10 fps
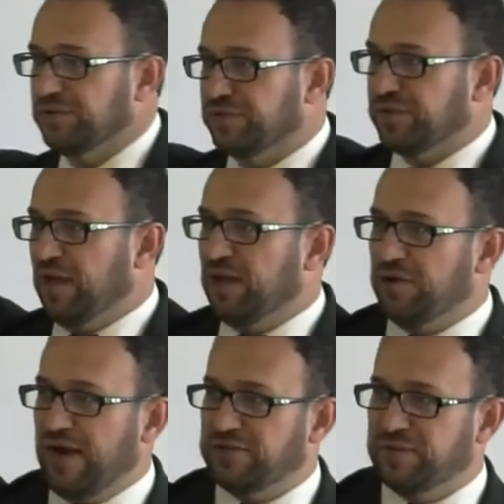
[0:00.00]
who's a
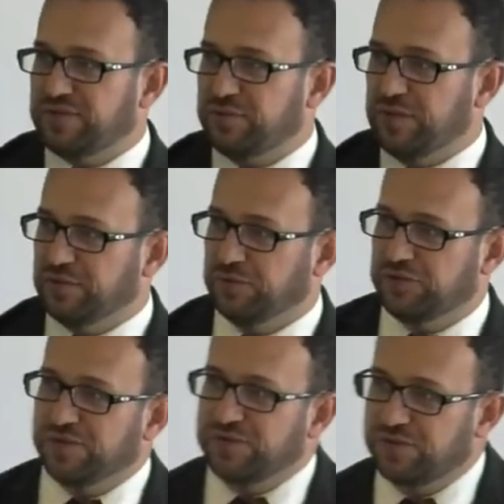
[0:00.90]
graduate student who
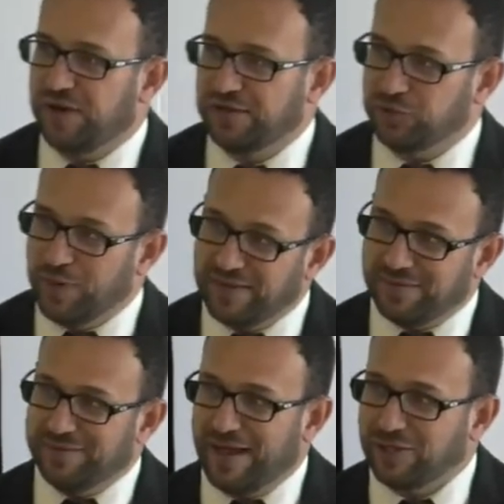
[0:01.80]
just
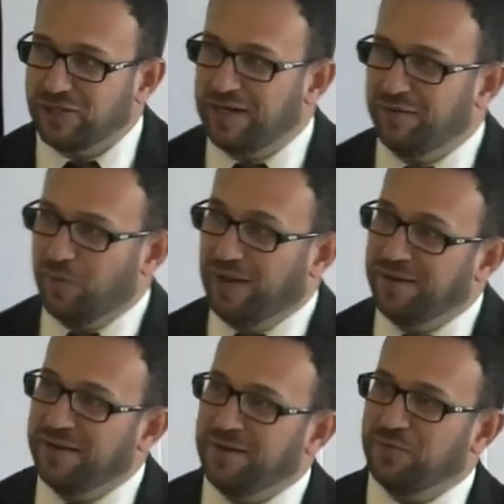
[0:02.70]
graduated, actually. Well,
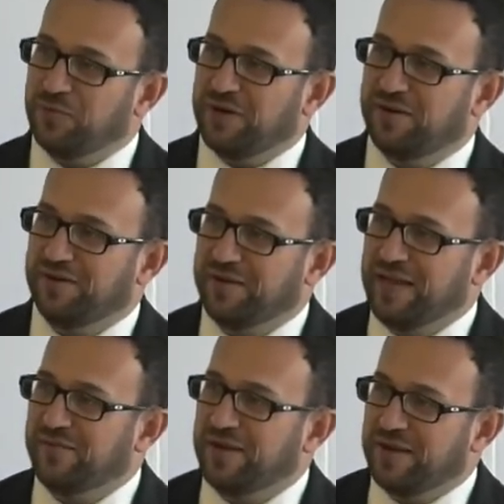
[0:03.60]
we're
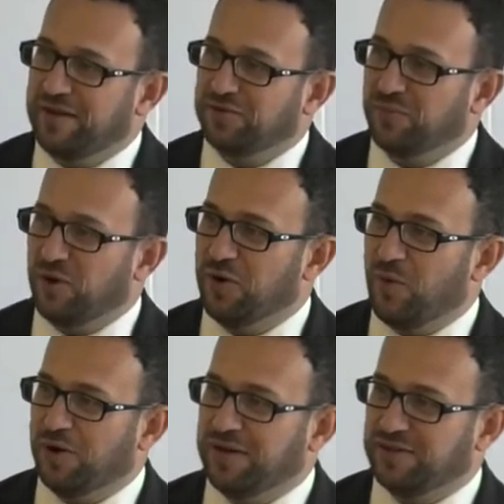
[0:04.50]
leaving here tomorrow
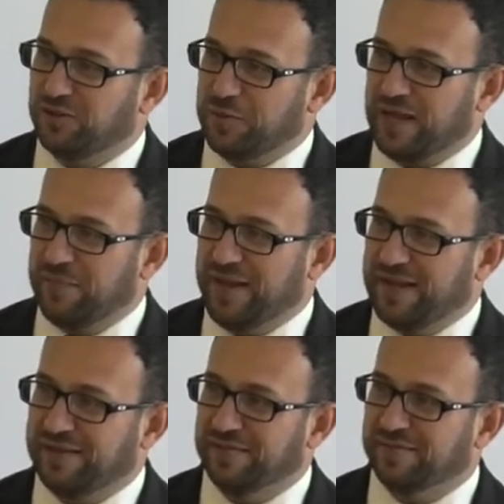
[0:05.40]
morning, so we can
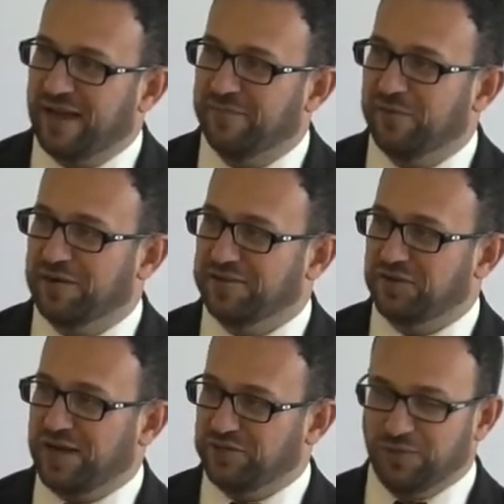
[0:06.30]
make it in time for his
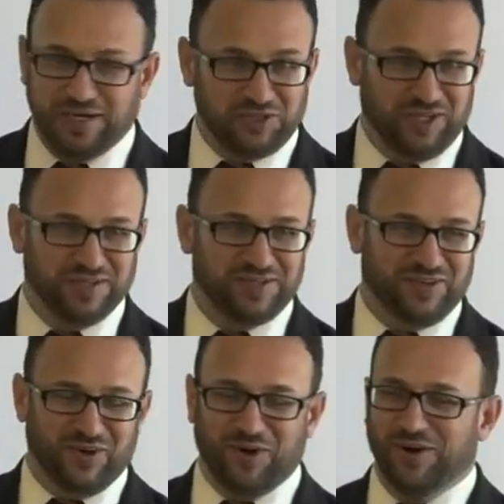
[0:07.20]
graduation.
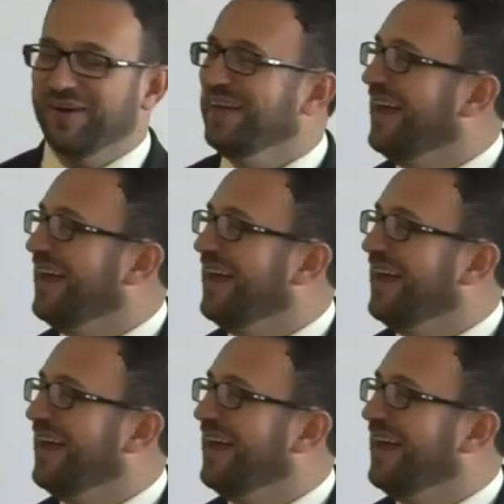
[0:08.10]
So.